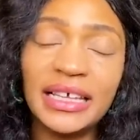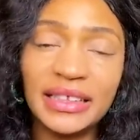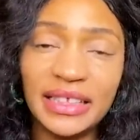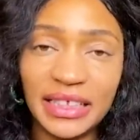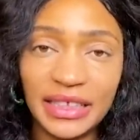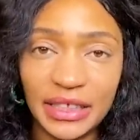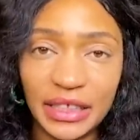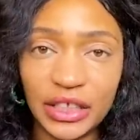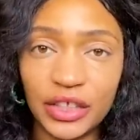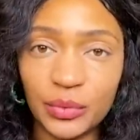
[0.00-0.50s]

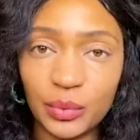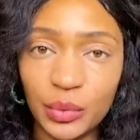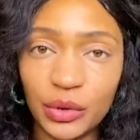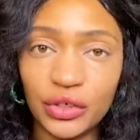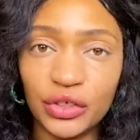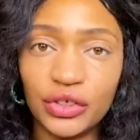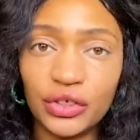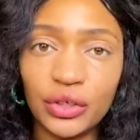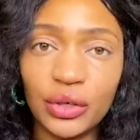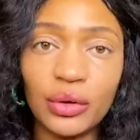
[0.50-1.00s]
then this
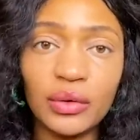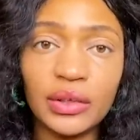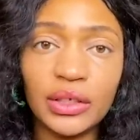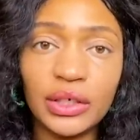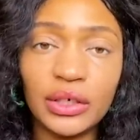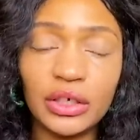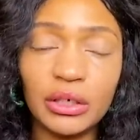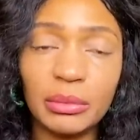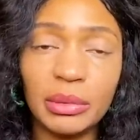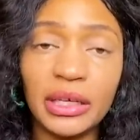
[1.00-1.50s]
one's totally
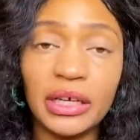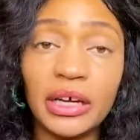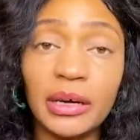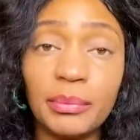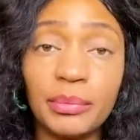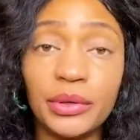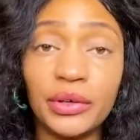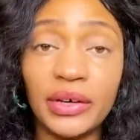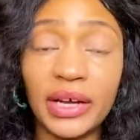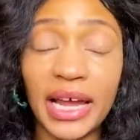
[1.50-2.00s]
going to be
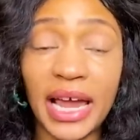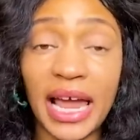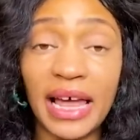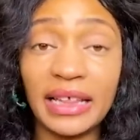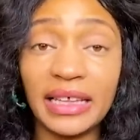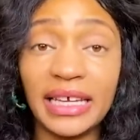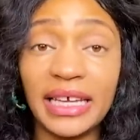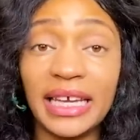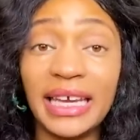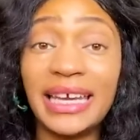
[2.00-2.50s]
up your
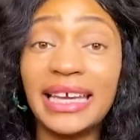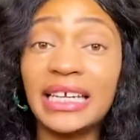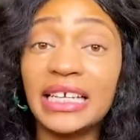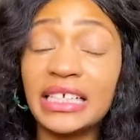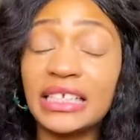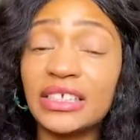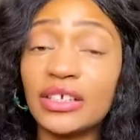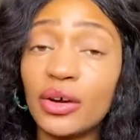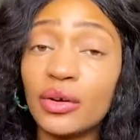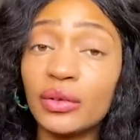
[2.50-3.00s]
alley. And
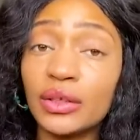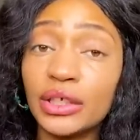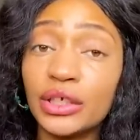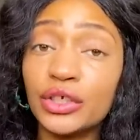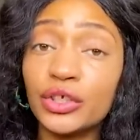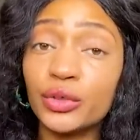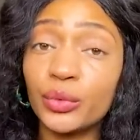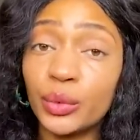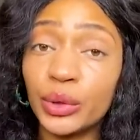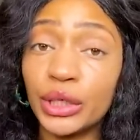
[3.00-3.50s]
it's
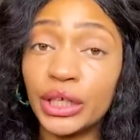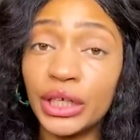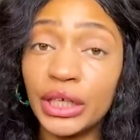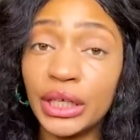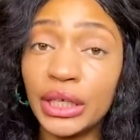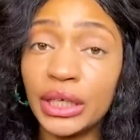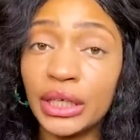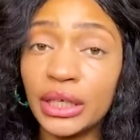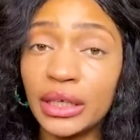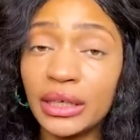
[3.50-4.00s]
only
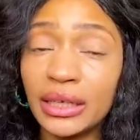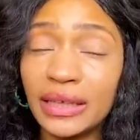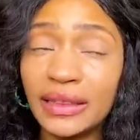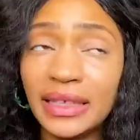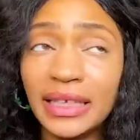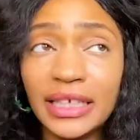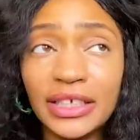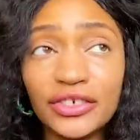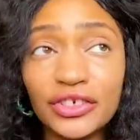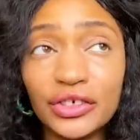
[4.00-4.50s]
20, I
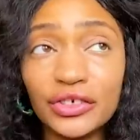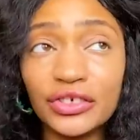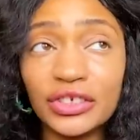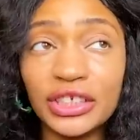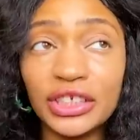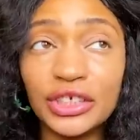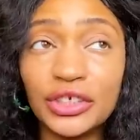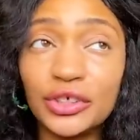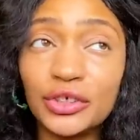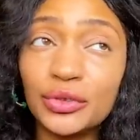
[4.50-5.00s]
think it's
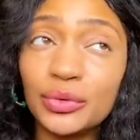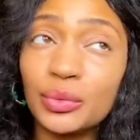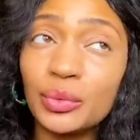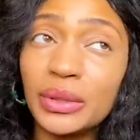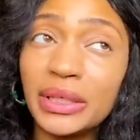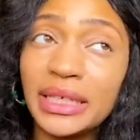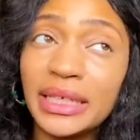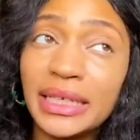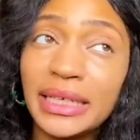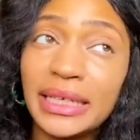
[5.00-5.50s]
usually
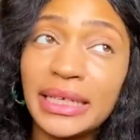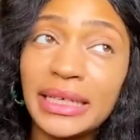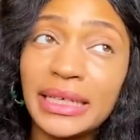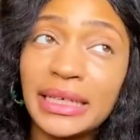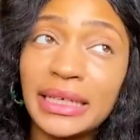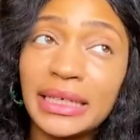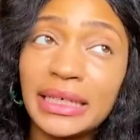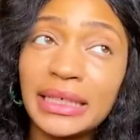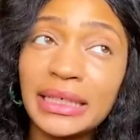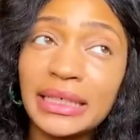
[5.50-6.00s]

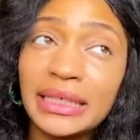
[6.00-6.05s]
20,